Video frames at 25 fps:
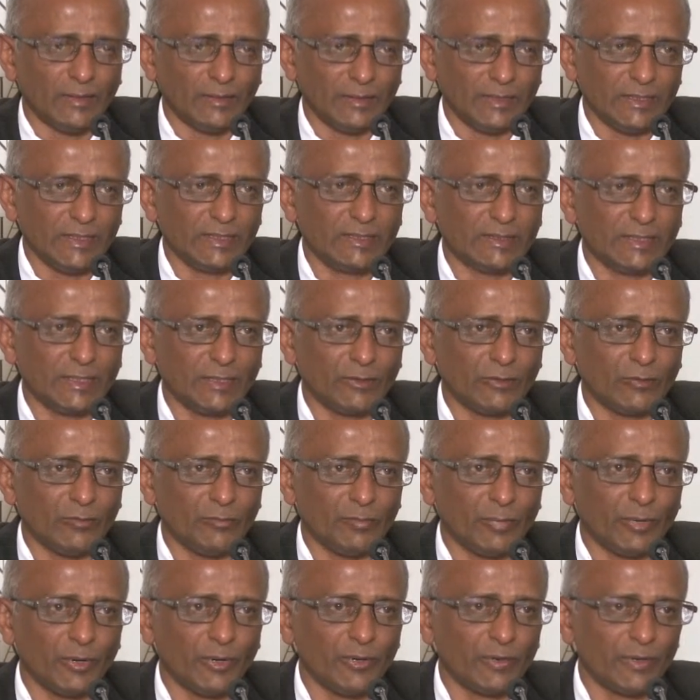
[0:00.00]
GST
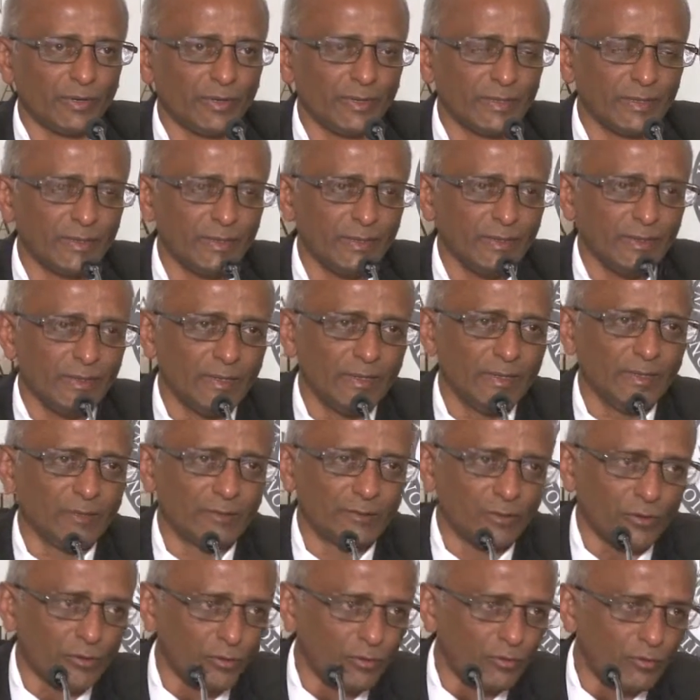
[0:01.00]
component.
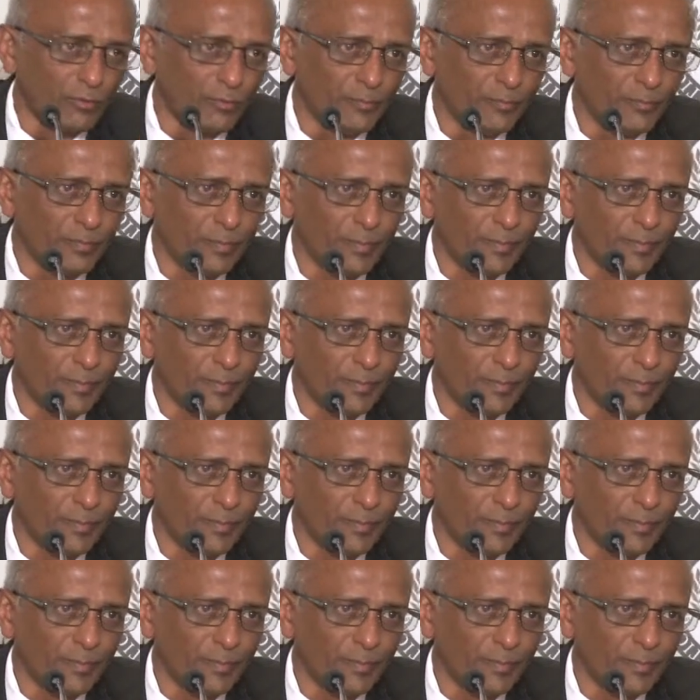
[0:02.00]
So